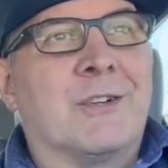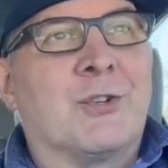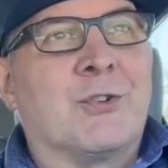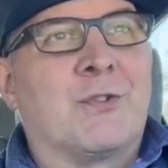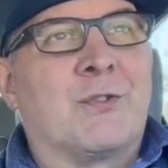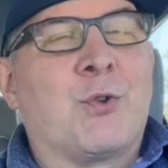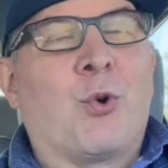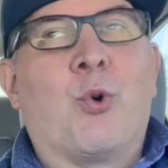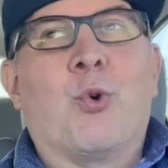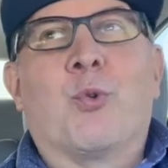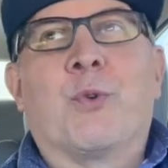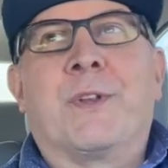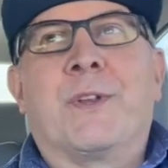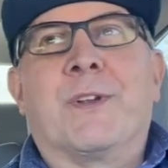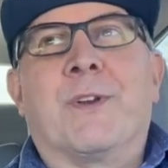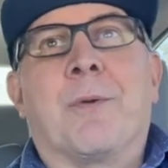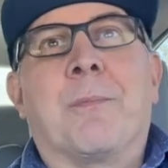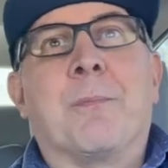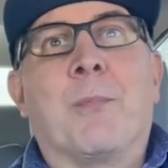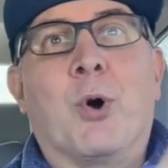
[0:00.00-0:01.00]
sold
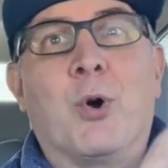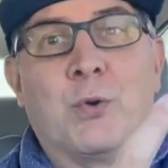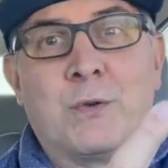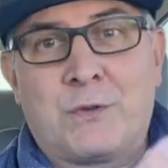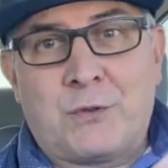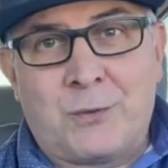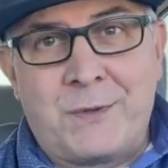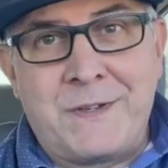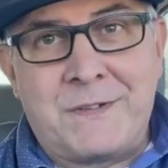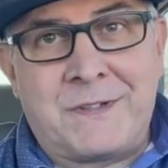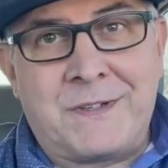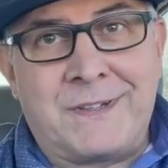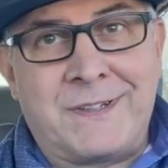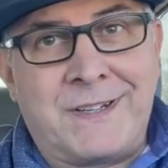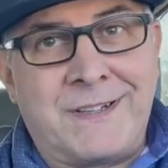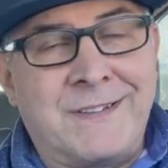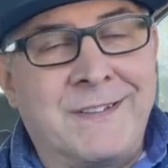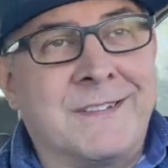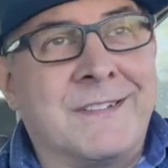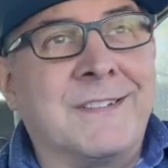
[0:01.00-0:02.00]
here. Most
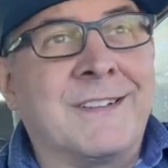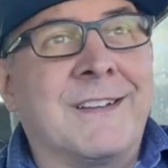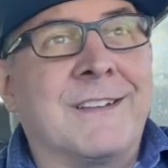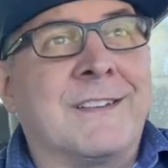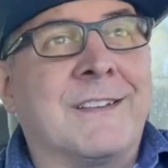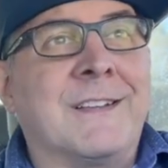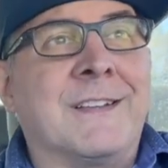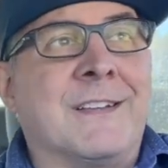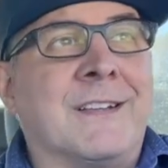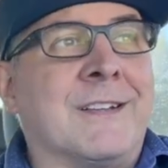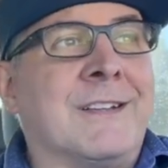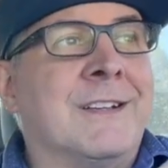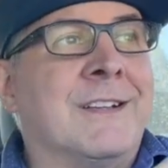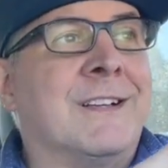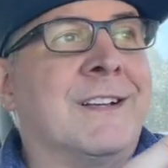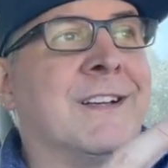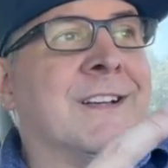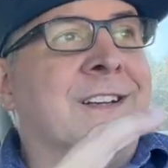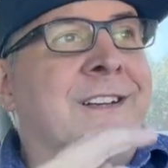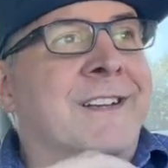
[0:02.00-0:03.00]
recently, this is the thing,
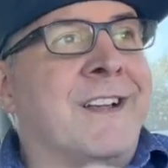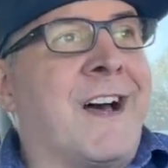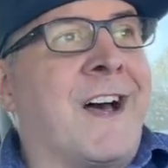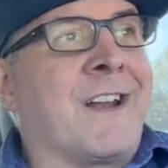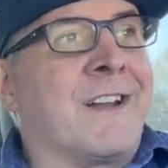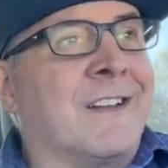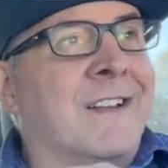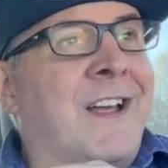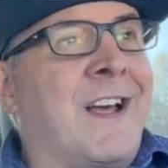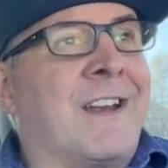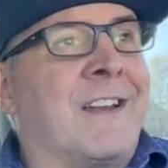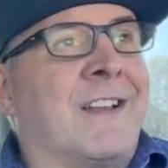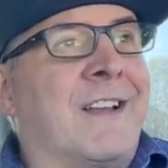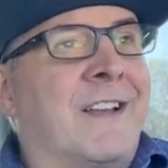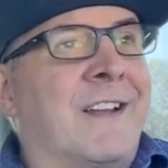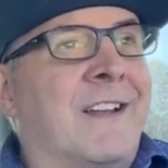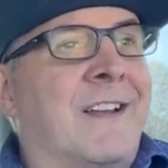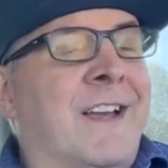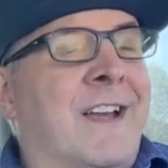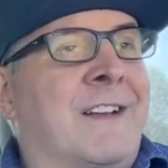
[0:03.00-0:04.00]
not a lot of
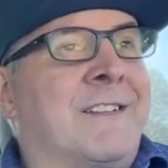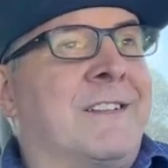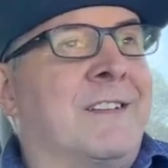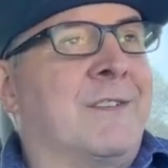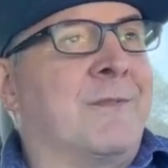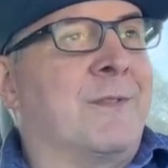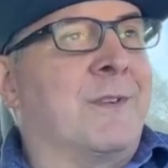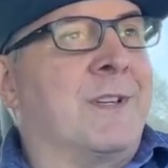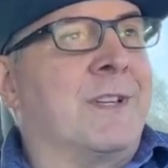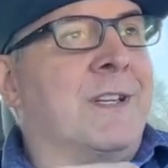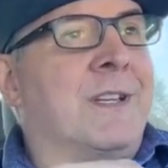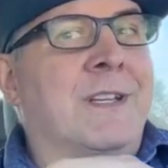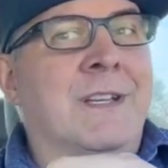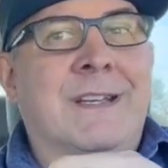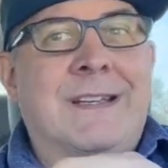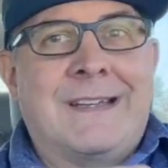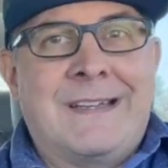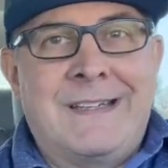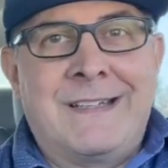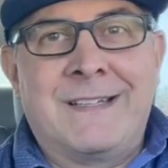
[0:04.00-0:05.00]
activity
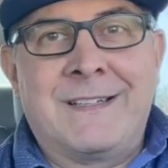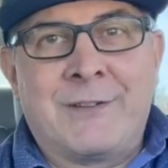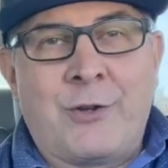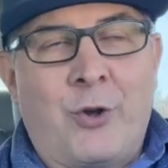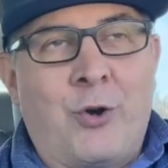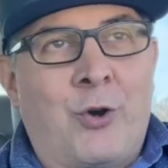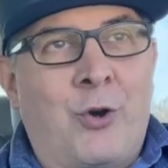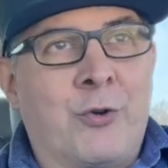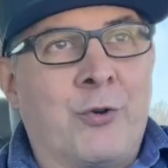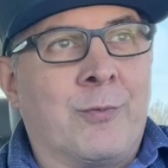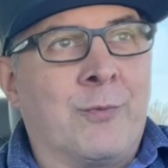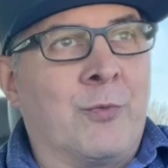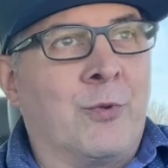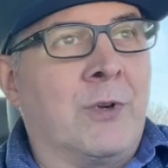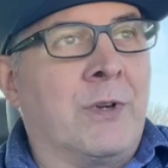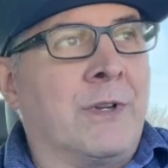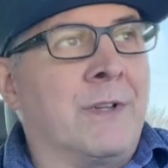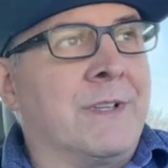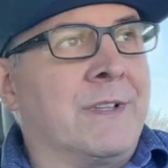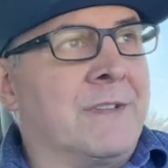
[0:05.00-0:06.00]
in Autumn
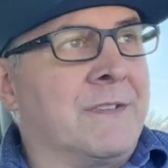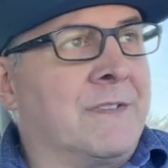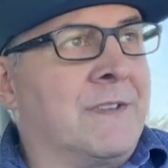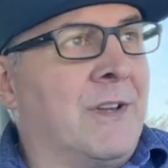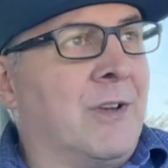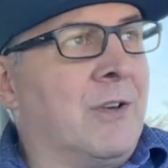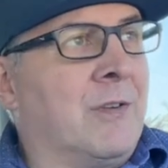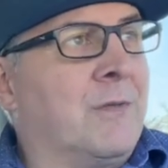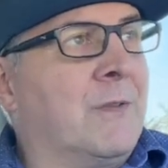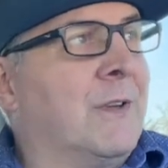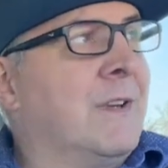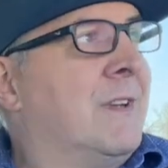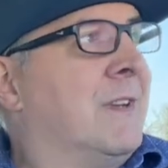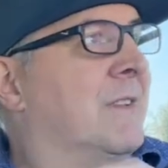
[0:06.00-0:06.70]
Run itself.